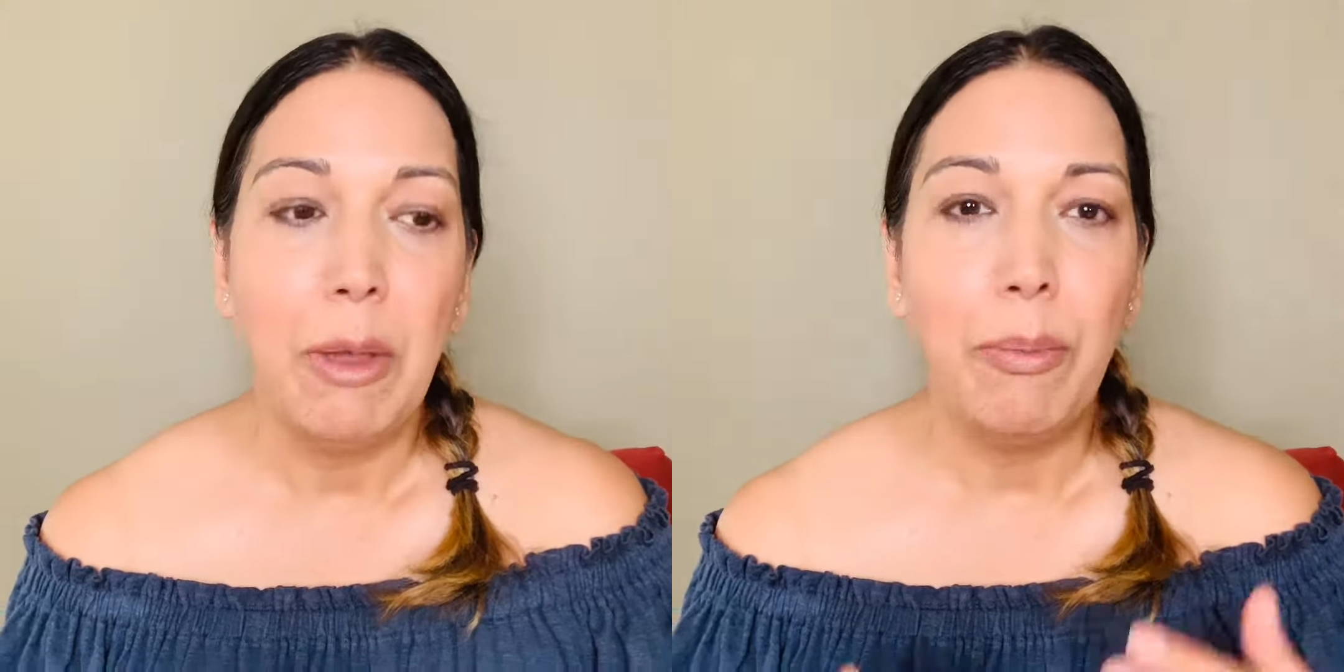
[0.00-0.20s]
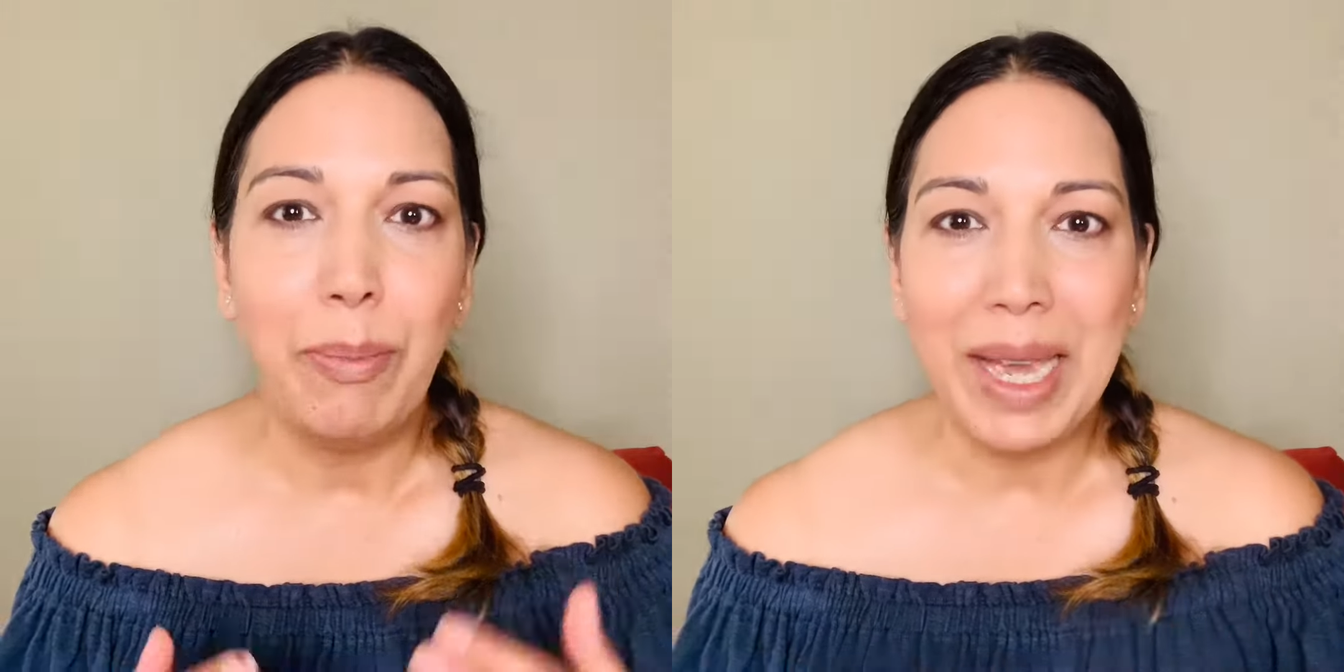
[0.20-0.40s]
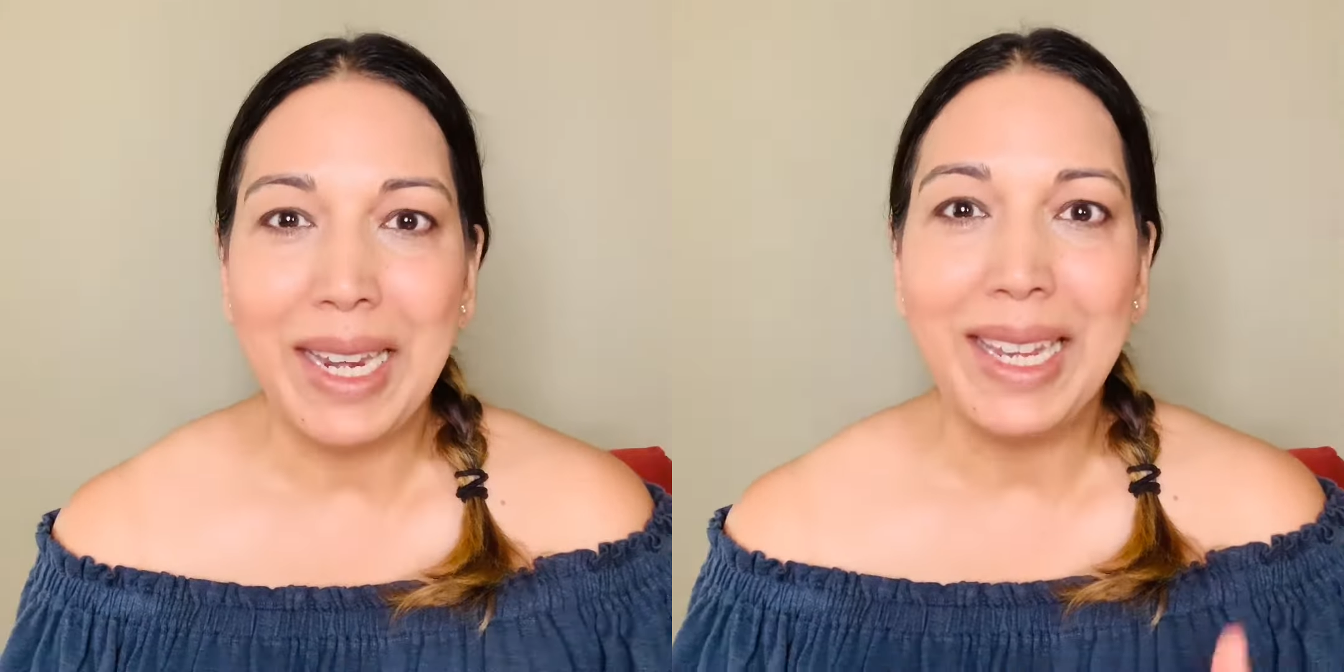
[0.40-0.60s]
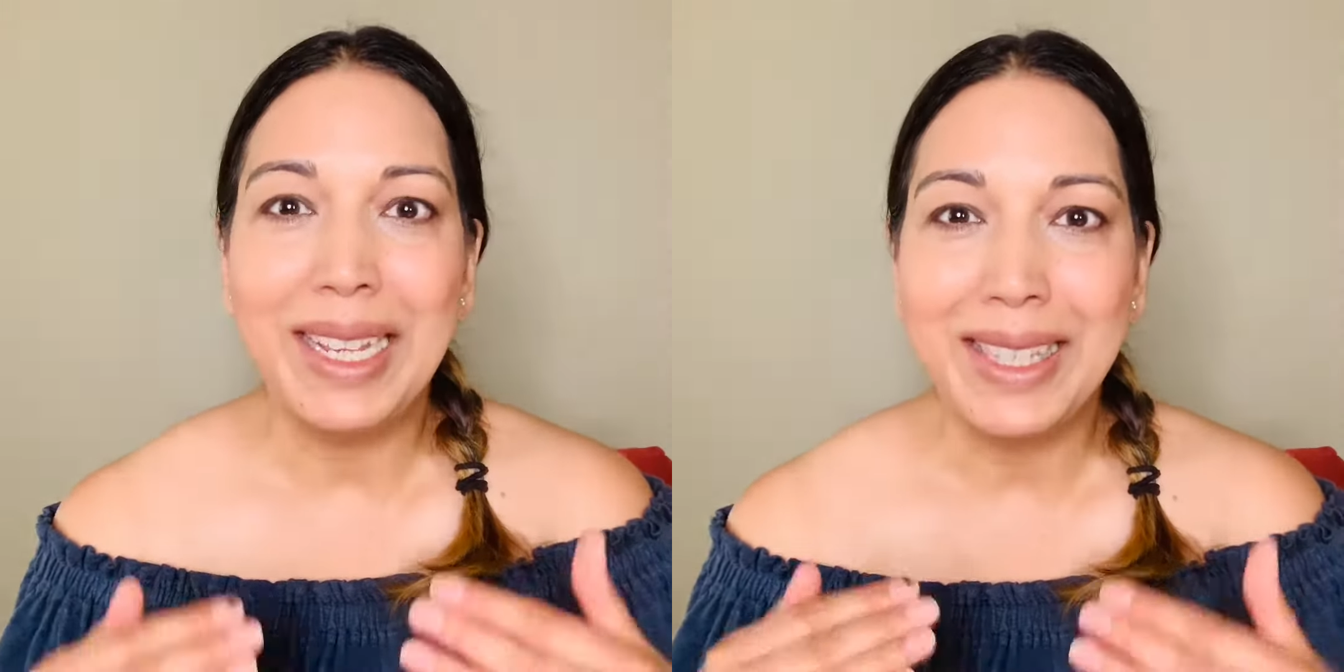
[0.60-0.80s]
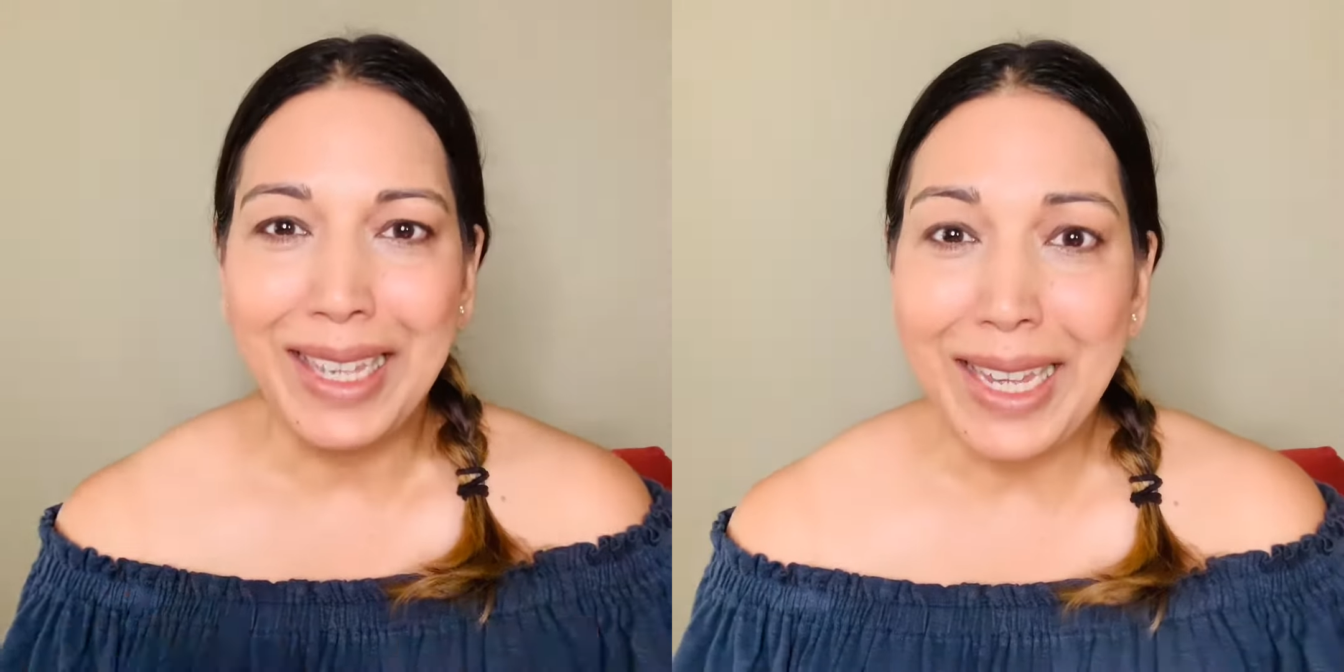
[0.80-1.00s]
But
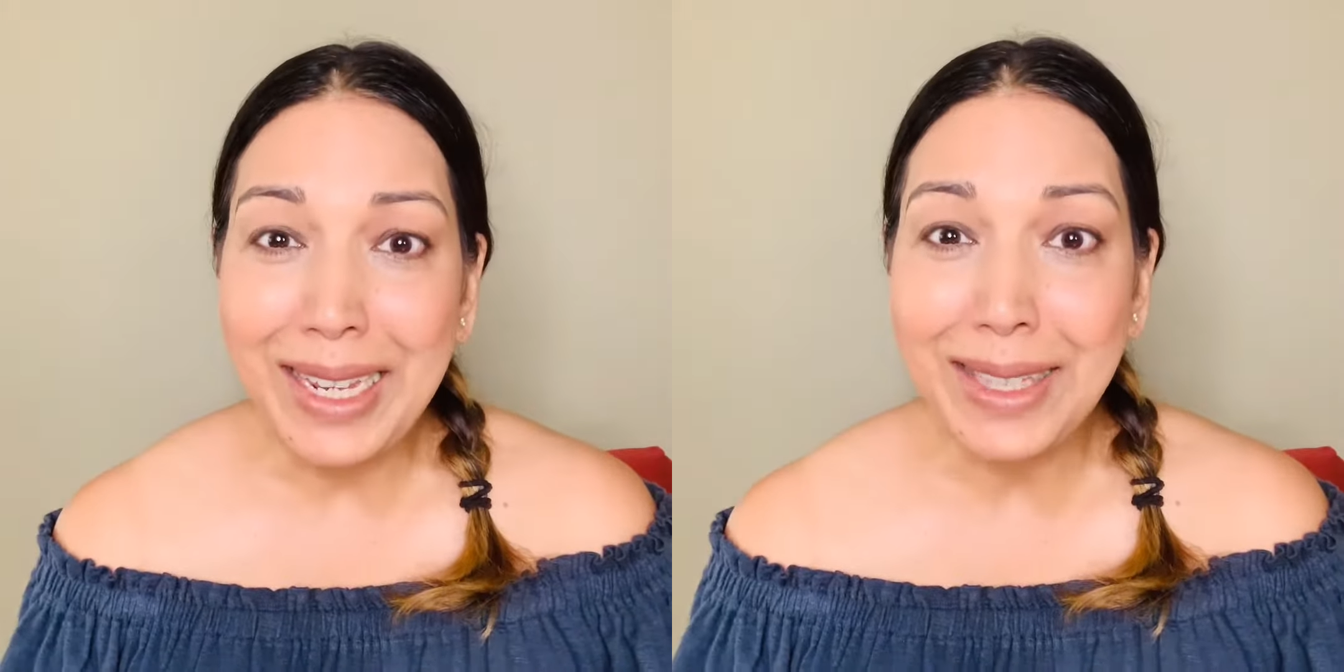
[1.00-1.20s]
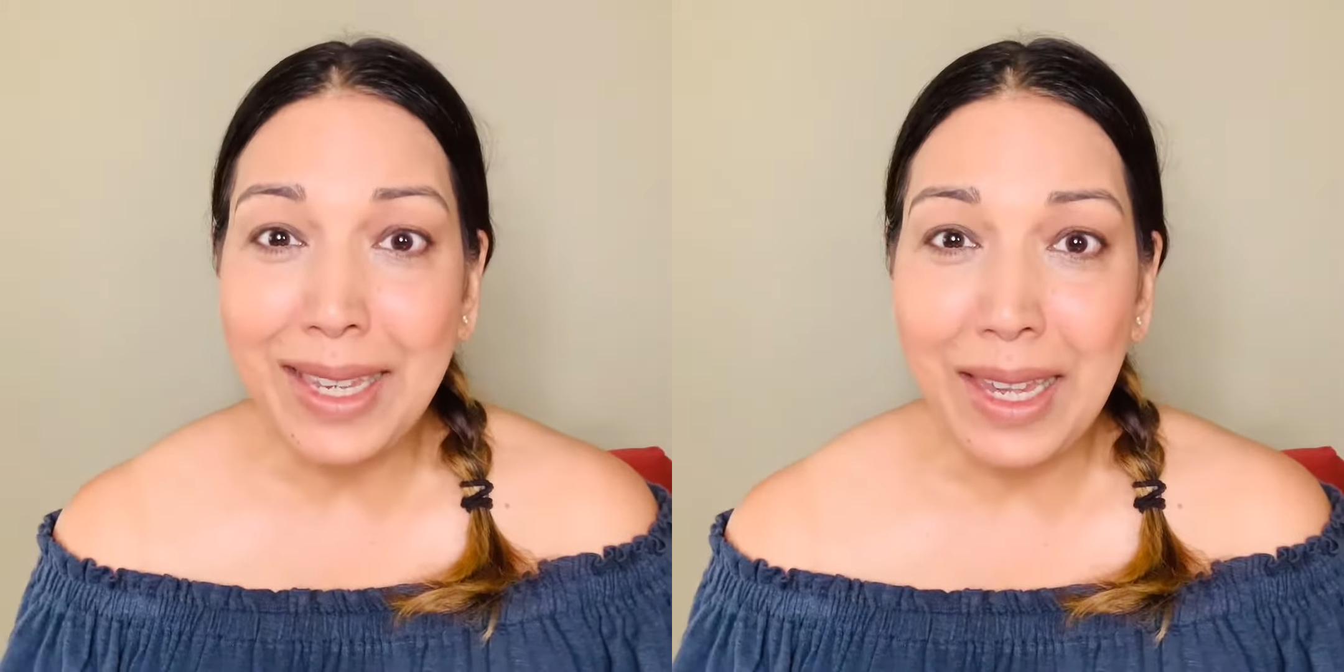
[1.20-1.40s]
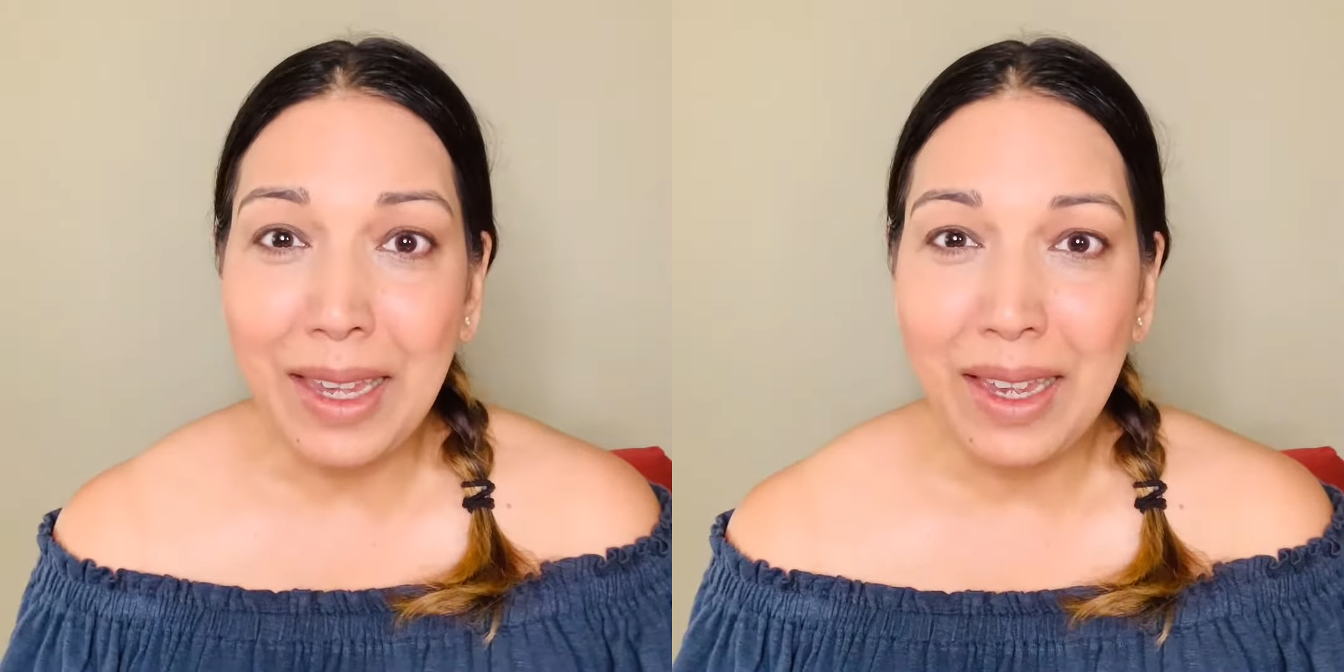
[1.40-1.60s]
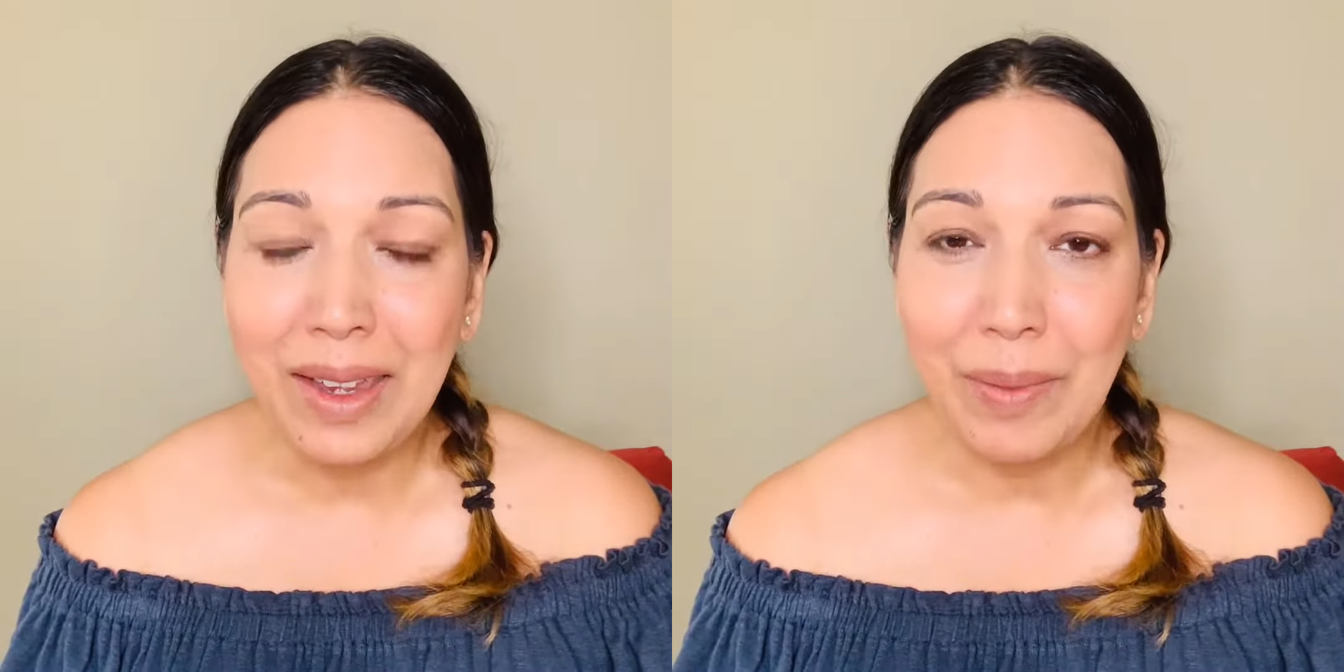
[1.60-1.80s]
it's easy.